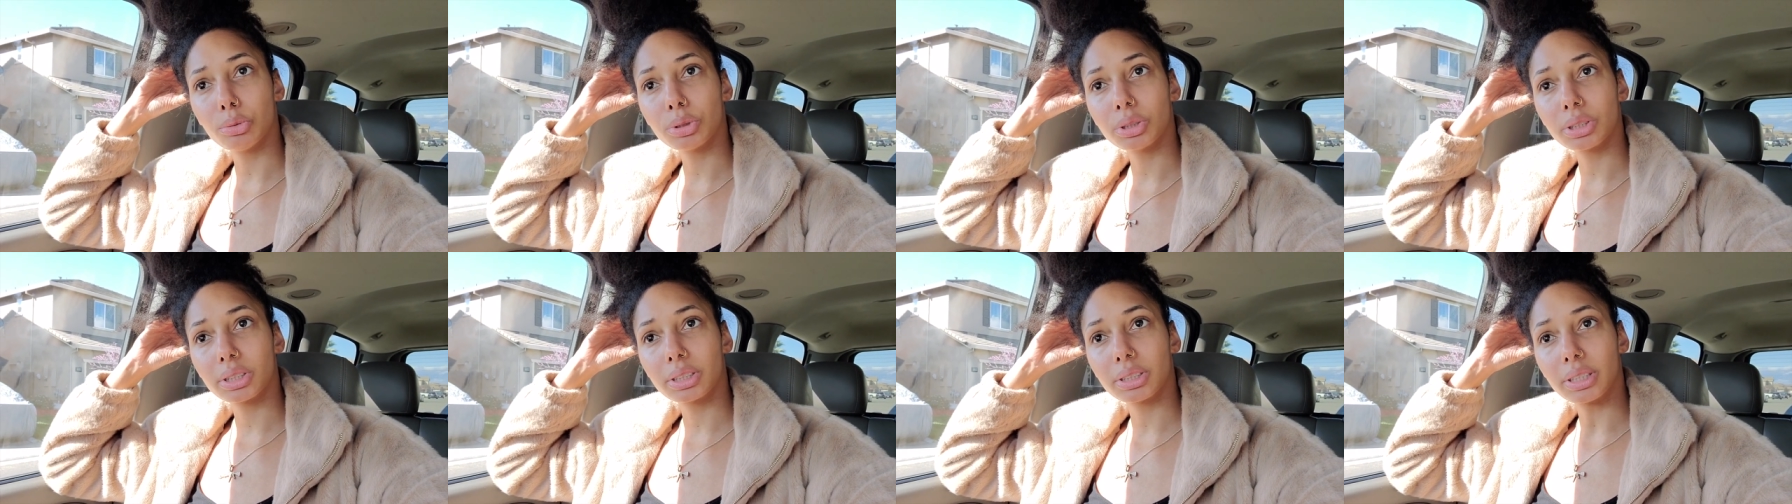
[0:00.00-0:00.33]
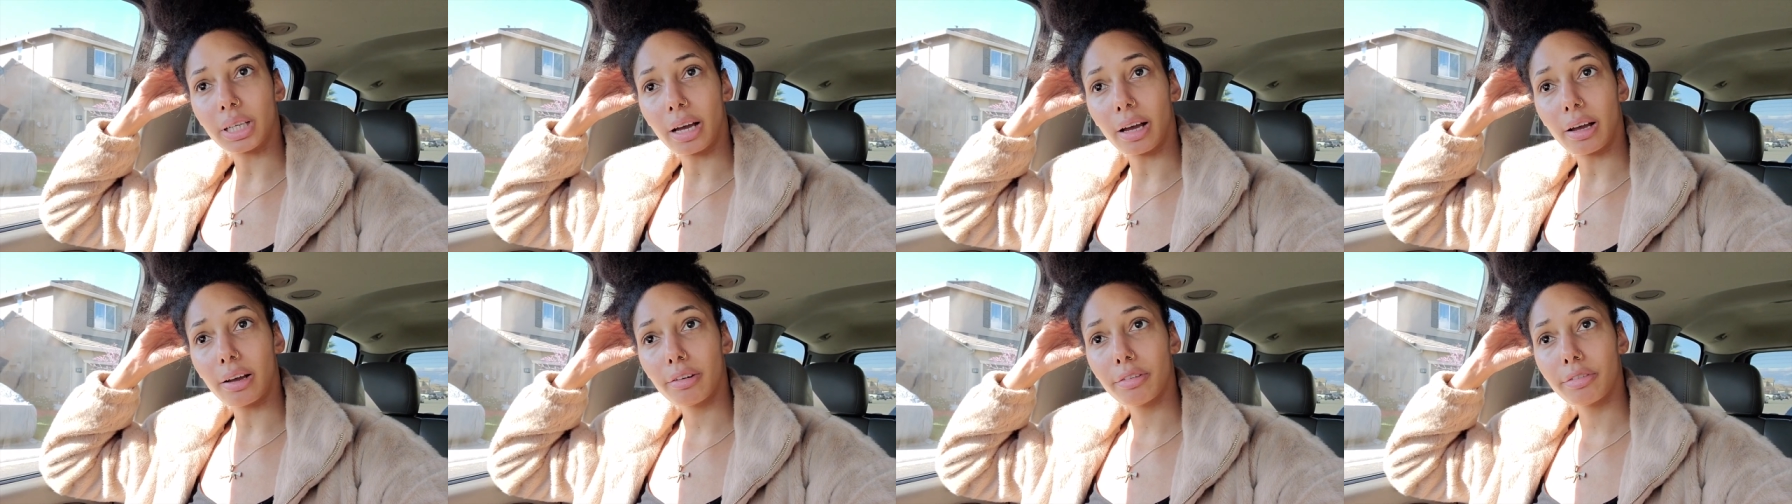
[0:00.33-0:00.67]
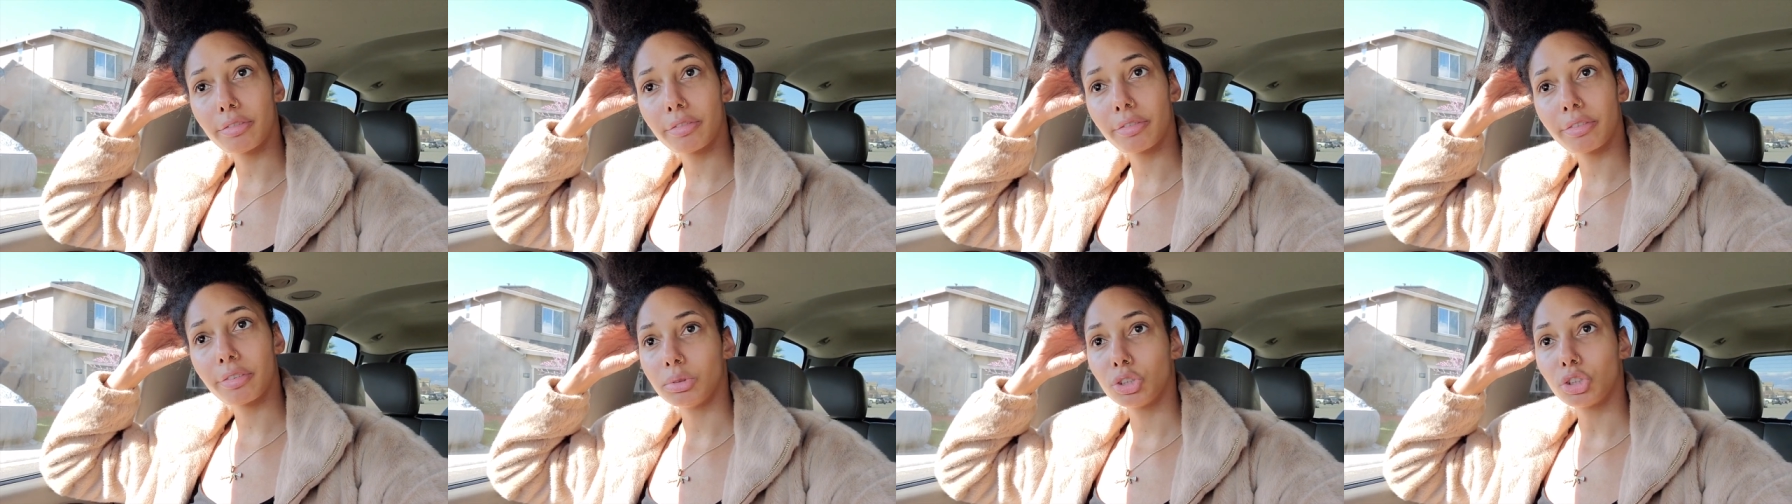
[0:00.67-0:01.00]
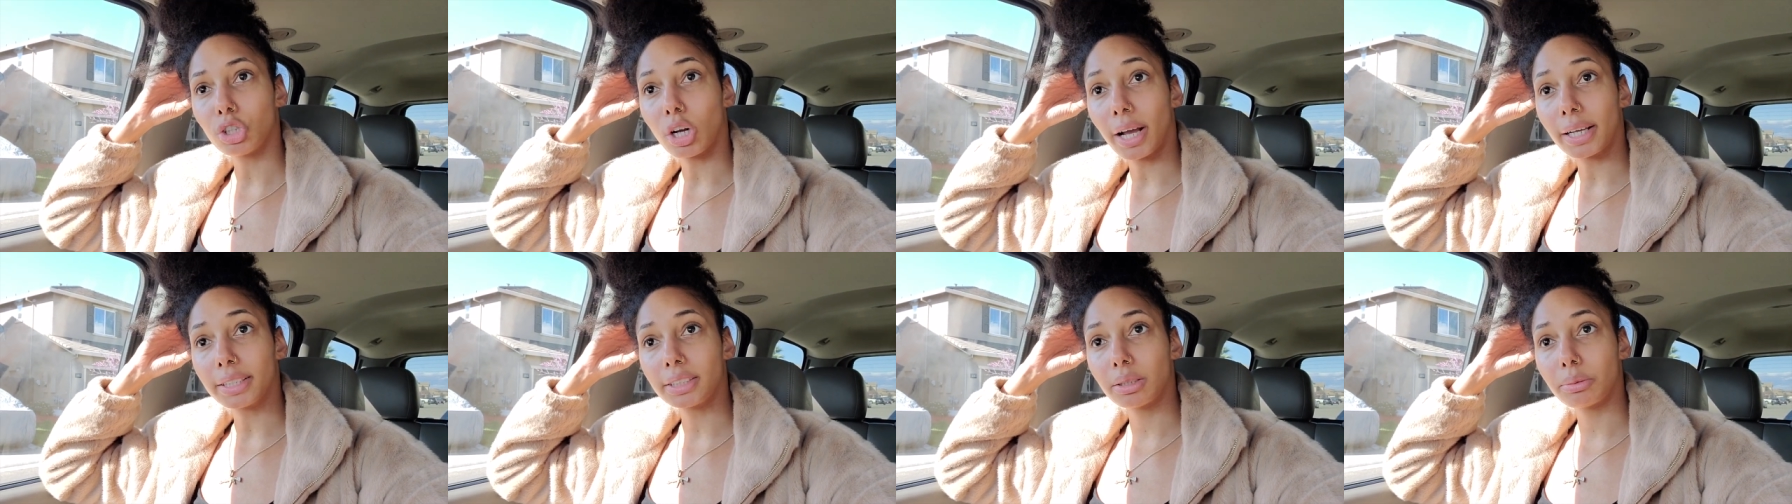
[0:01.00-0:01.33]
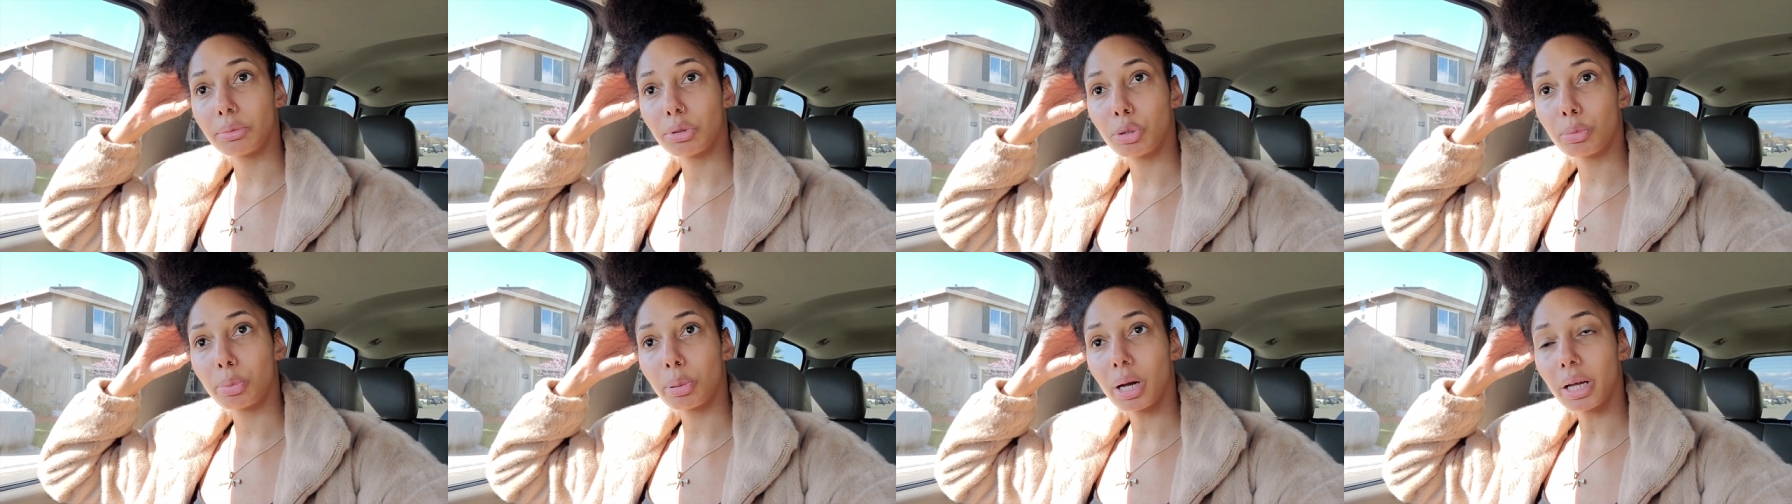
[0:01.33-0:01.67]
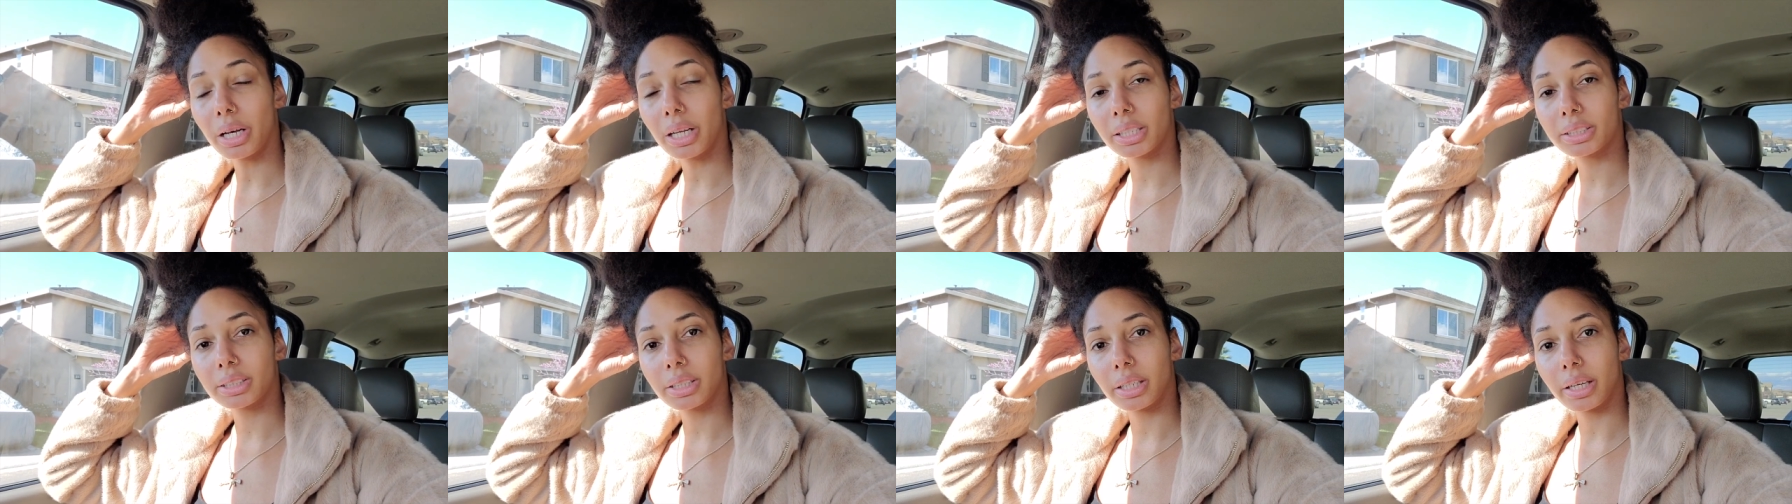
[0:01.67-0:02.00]
stuff, try some new
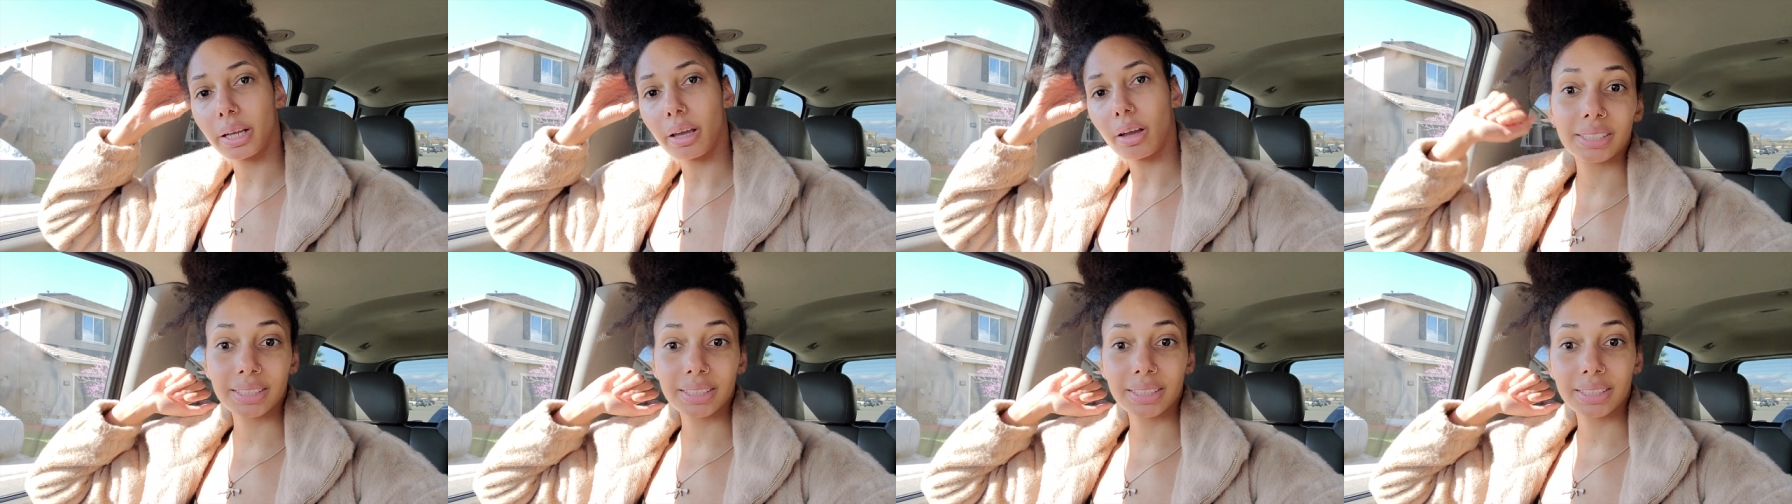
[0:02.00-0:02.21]
products today.